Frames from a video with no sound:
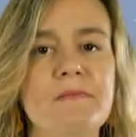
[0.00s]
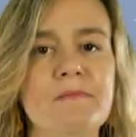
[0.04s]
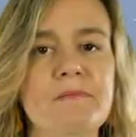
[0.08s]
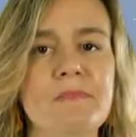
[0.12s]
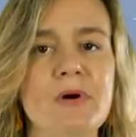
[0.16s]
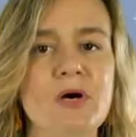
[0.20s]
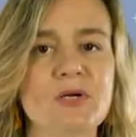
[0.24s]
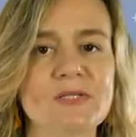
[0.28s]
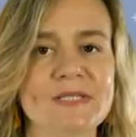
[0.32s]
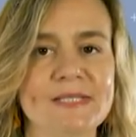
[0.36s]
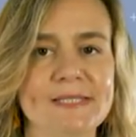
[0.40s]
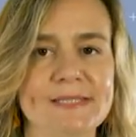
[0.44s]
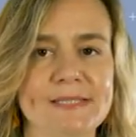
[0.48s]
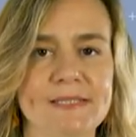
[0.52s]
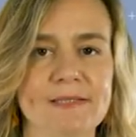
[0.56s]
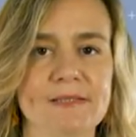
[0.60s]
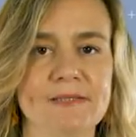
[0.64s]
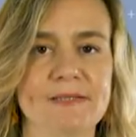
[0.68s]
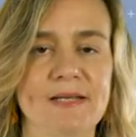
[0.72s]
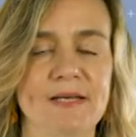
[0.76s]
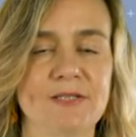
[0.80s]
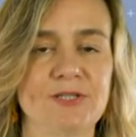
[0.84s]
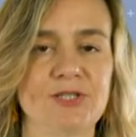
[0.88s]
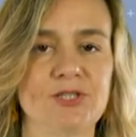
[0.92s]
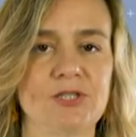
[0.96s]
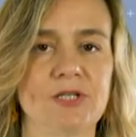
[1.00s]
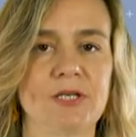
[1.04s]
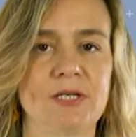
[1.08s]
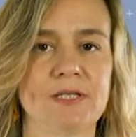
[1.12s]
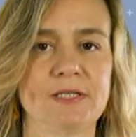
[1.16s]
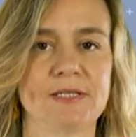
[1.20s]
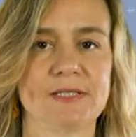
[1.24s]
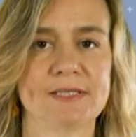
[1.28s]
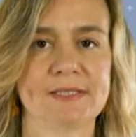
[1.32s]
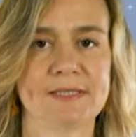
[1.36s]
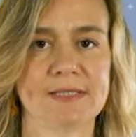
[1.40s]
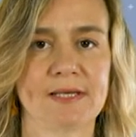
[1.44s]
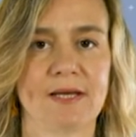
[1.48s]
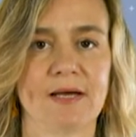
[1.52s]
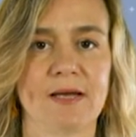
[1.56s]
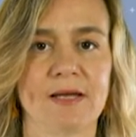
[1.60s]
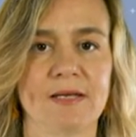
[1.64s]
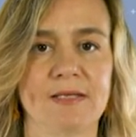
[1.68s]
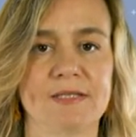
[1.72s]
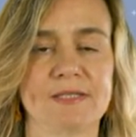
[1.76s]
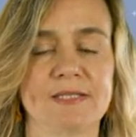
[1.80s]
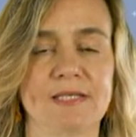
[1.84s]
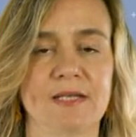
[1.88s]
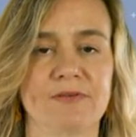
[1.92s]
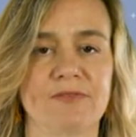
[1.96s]
Moses intentionally
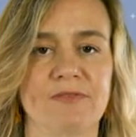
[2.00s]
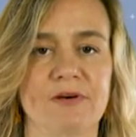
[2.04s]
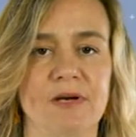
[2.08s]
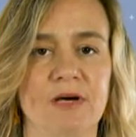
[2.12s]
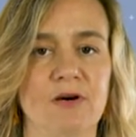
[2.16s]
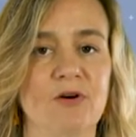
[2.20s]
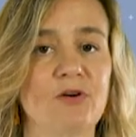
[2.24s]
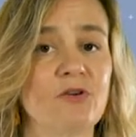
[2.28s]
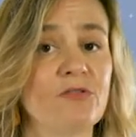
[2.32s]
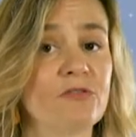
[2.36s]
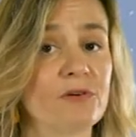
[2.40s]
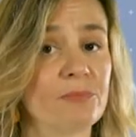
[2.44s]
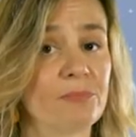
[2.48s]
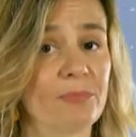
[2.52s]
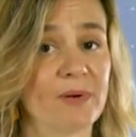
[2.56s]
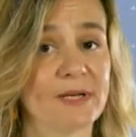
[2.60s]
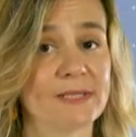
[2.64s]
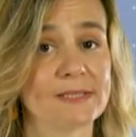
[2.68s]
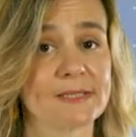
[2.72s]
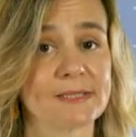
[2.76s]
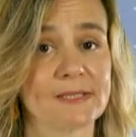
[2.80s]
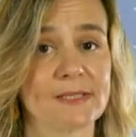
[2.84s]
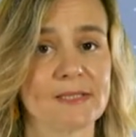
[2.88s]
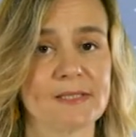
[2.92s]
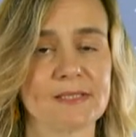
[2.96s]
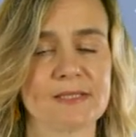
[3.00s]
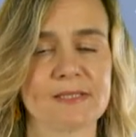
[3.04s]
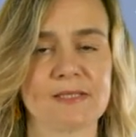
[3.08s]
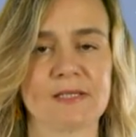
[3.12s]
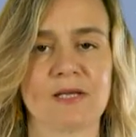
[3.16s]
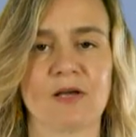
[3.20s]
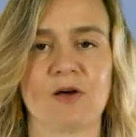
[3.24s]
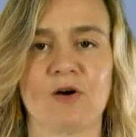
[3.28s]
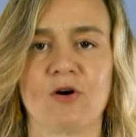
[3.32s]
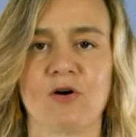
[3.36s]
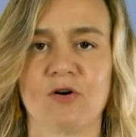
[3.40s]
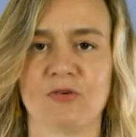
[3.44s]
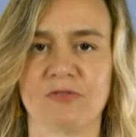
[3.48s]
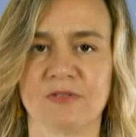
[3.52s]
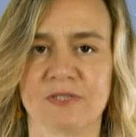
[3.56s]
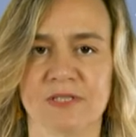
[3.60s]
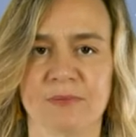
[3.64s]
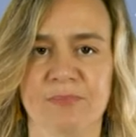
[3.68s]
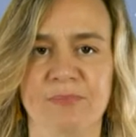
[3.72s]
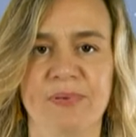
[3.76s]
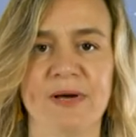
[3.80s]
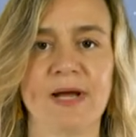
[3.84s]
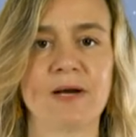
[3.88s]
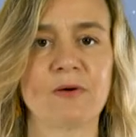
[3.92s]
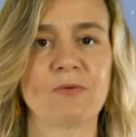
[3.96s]
designed several overpasses over the
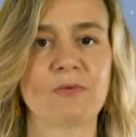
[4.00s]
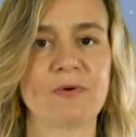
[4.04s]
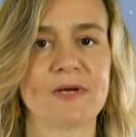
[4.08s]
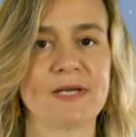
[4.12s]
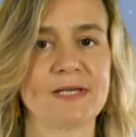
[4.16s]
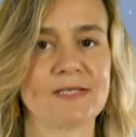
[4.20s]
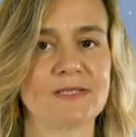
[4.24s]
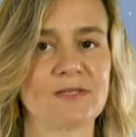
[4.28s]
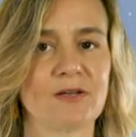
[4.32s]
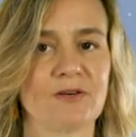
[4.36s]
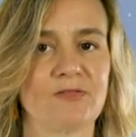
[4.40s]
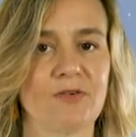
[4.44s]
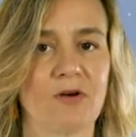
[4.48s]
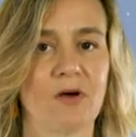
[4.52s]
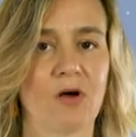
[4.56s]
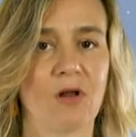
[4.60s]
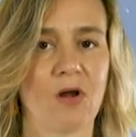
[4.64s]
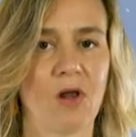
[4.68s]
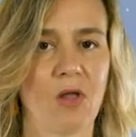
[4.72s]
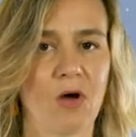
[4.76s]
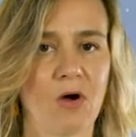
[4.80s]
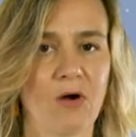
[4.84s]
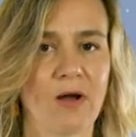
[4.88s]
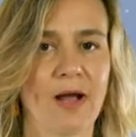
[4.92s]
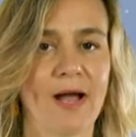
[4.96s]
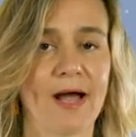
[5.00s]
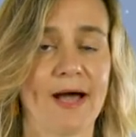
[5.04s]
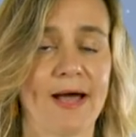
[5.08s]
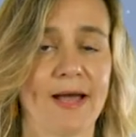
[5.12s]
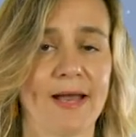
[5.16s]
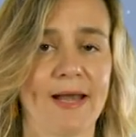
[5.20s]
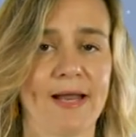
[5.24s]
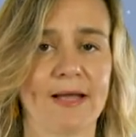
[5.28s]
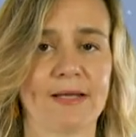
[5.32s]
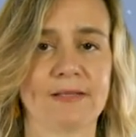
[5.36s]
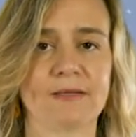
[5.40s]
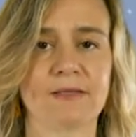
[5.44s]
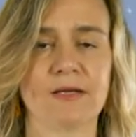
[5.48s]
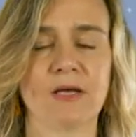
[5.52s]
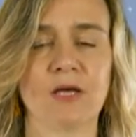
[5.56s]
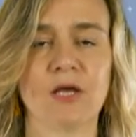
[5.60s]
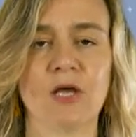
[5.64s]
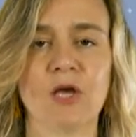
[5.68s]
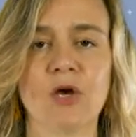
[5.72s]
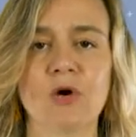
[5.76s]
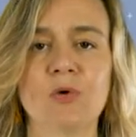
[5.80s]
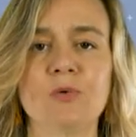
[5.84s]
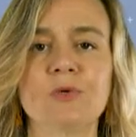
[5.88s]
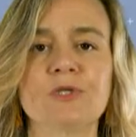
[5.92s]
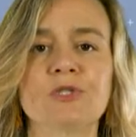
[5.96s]
parkways of Long Island,
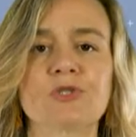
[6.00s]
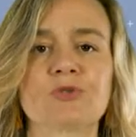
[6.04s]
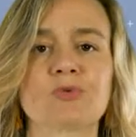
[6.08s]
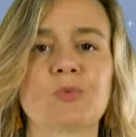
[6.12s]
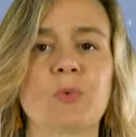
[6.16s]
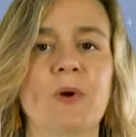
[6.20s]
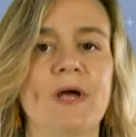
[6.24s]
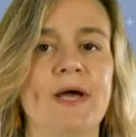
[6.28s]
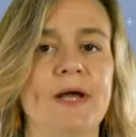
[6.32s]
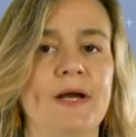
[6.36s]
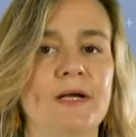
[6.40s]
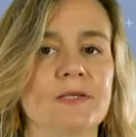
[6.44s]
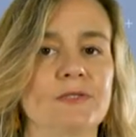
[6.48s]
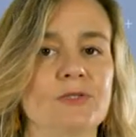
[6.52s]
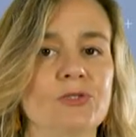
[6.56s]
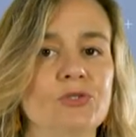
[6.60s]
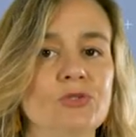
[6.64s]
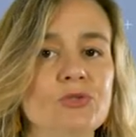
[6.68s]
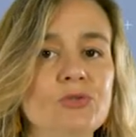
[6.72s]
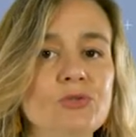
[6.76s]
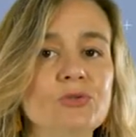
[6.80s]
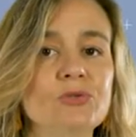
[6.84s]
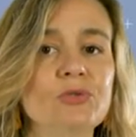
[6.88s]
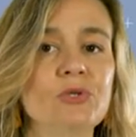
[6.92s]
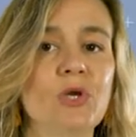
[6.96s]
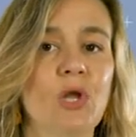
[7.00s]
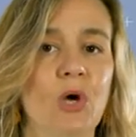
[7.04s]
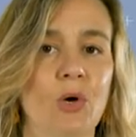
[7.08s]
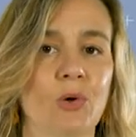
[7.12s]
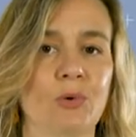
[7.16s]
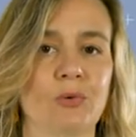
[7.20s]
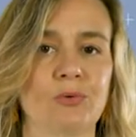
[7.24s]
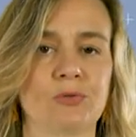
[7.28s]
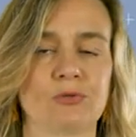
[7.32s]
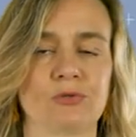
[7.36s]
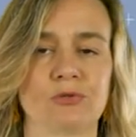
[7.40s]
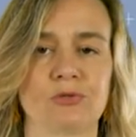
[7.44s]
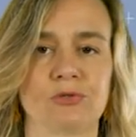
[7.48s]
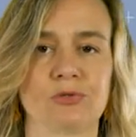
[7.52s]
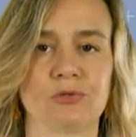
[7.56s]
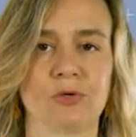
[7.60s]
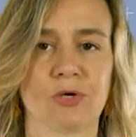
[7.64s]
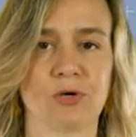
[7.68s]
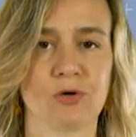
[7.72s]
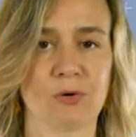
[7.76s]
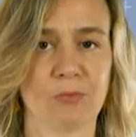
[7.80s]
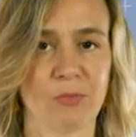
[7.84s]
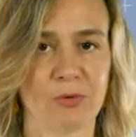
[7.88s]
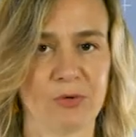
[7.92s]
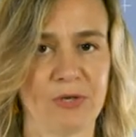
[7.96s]
which were too low to
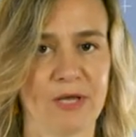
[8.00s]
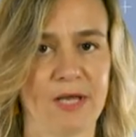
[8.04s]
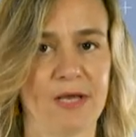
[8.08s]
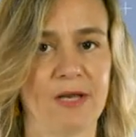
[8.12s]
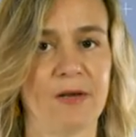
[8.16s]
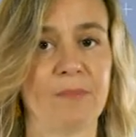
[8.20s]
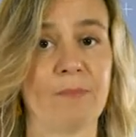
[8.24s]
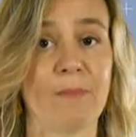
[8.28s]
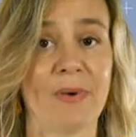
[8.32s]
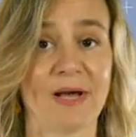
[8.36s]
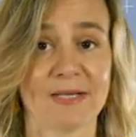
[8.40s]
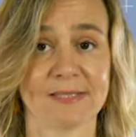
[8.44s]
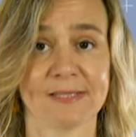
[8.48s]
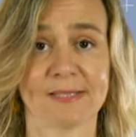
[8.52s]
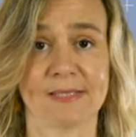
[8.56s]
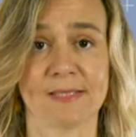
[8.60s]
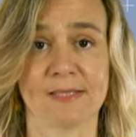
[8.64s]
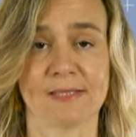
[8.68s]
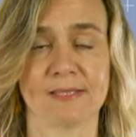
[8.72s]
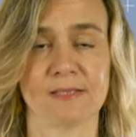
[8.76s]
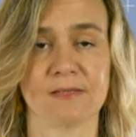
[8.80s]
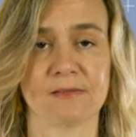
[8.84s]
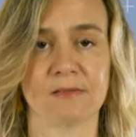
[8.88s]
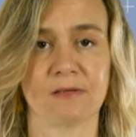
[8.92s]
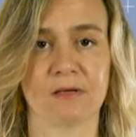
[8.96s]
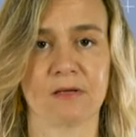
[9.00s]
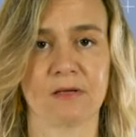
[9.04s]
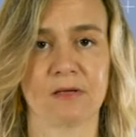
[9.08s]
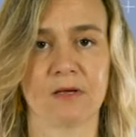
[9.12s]
accommodate buses.